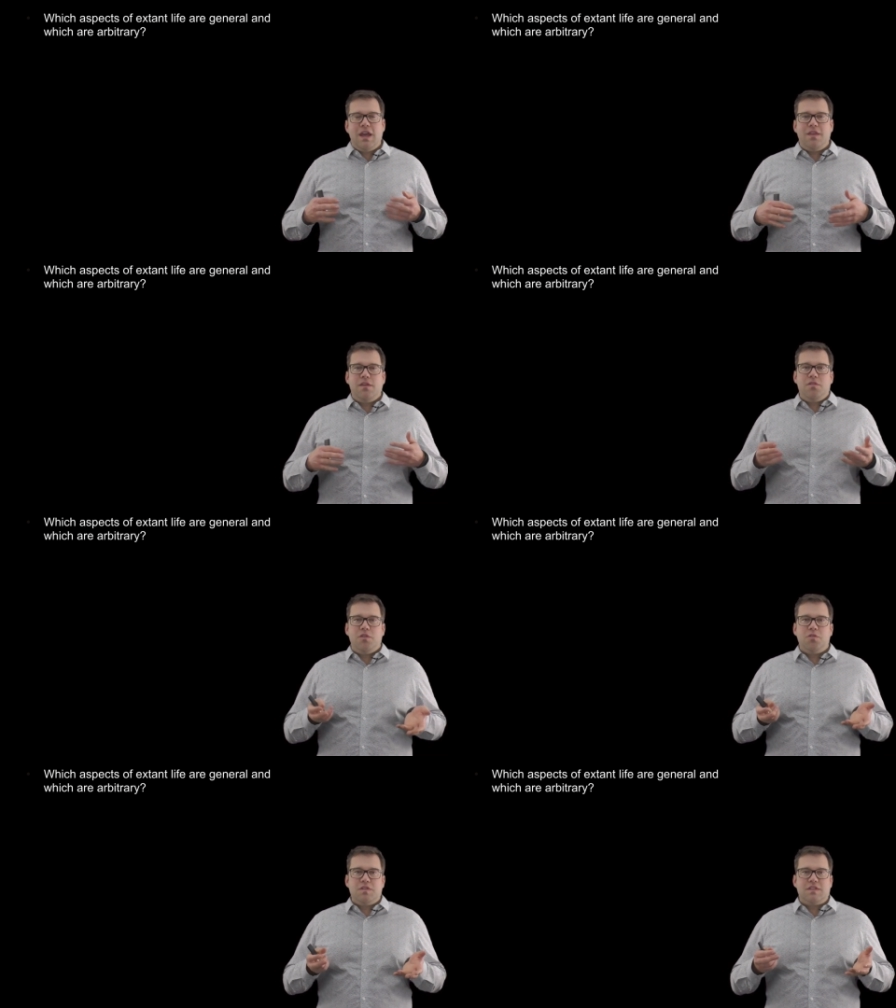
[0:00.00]
and then
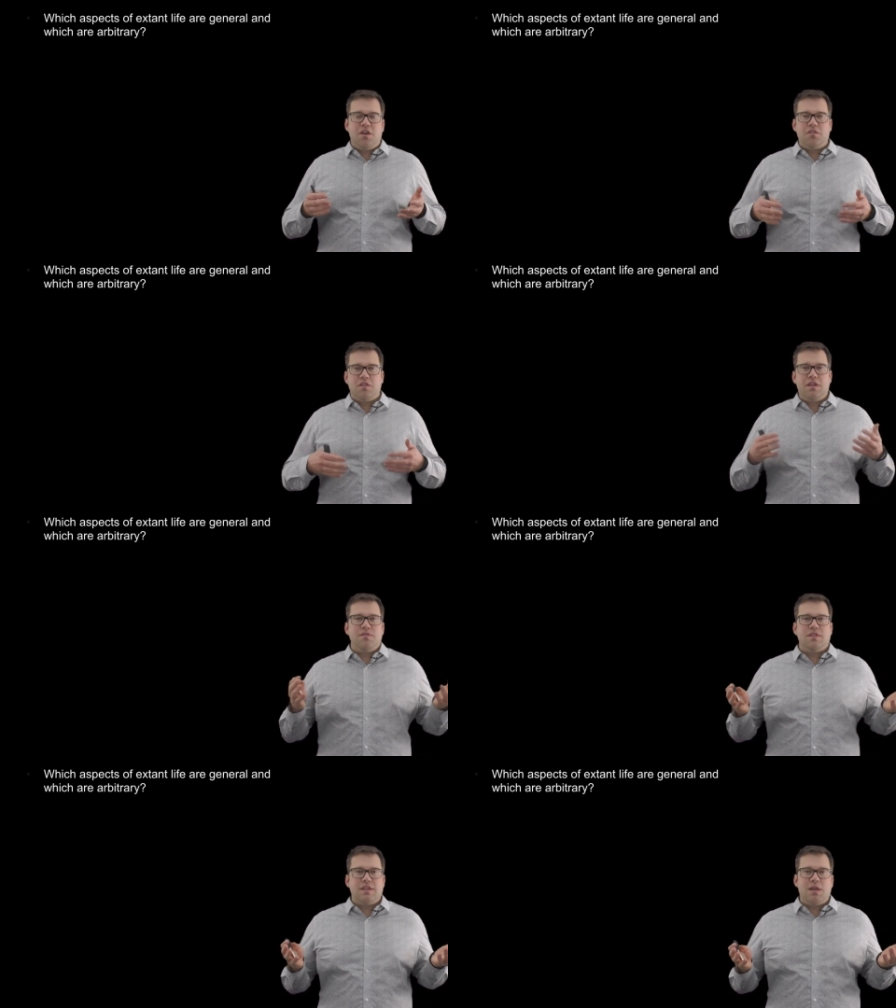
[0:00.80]
those cells
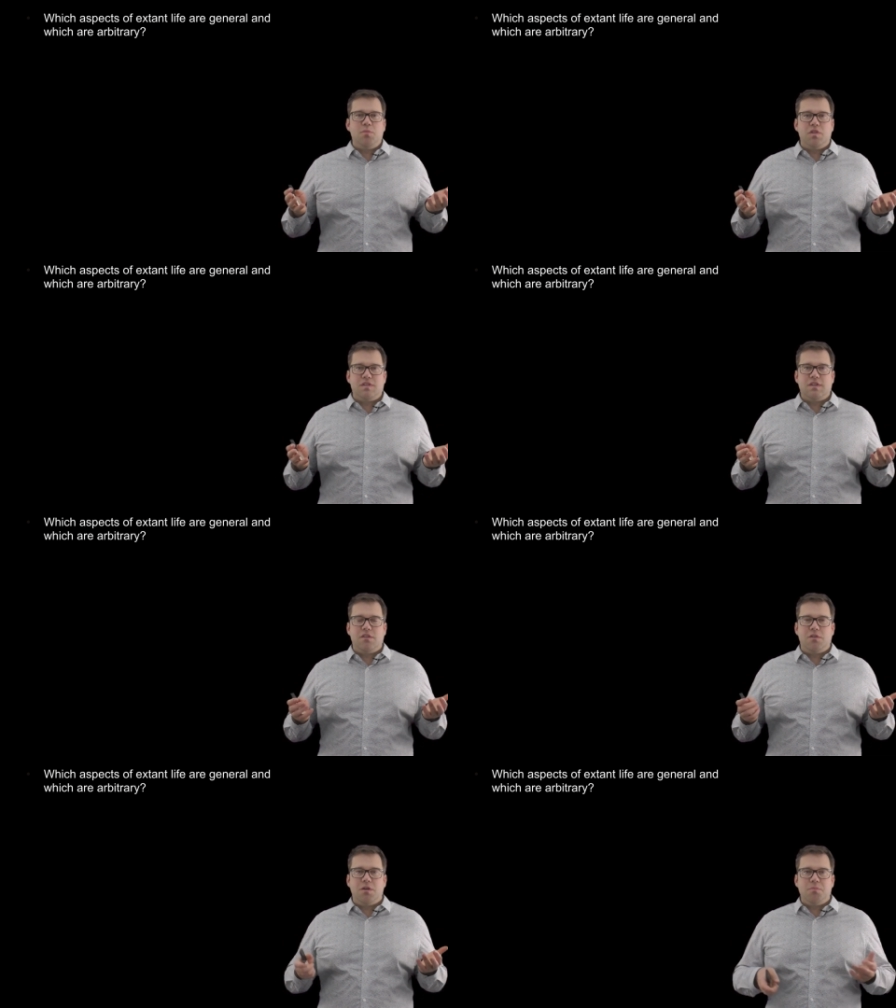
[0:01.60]
live inside
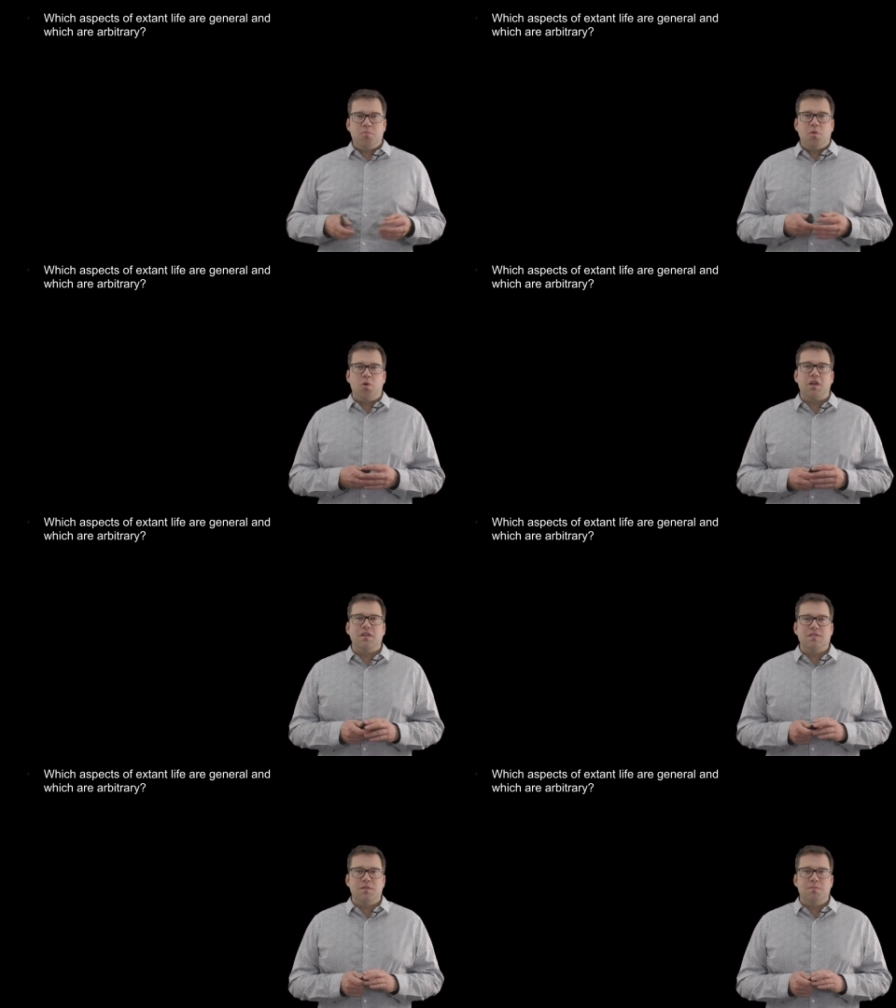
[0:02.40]
multicellular
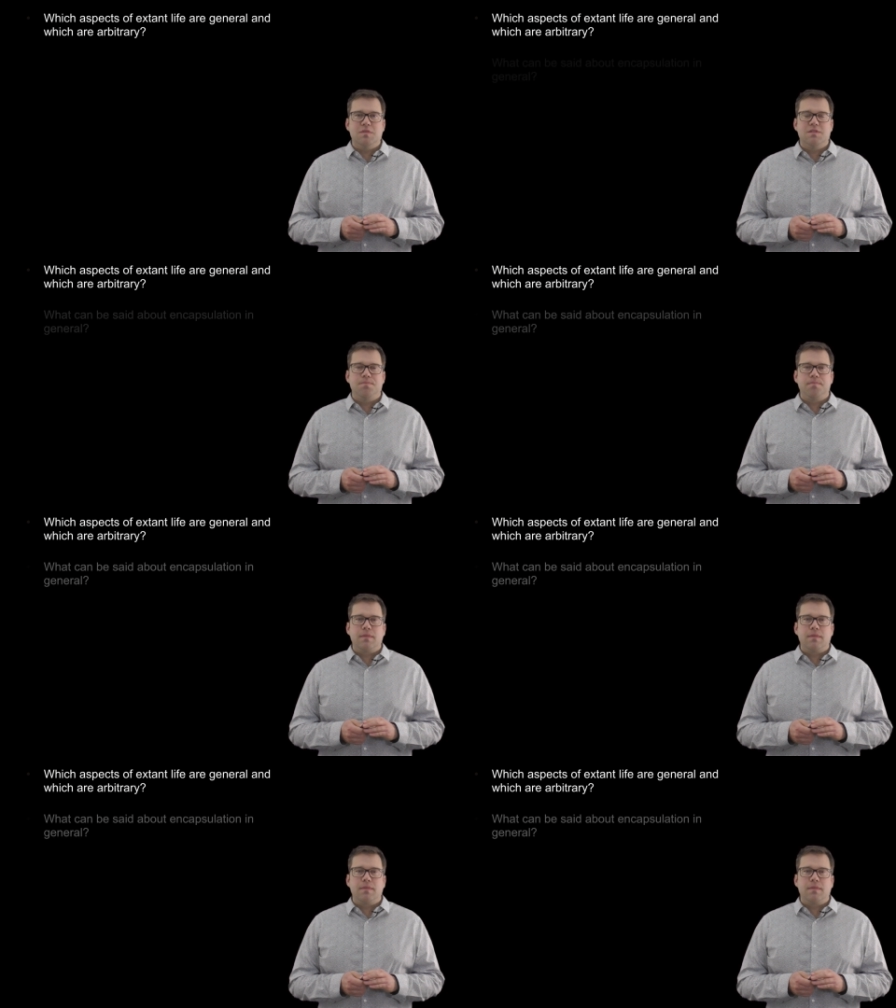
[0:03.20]
organisms.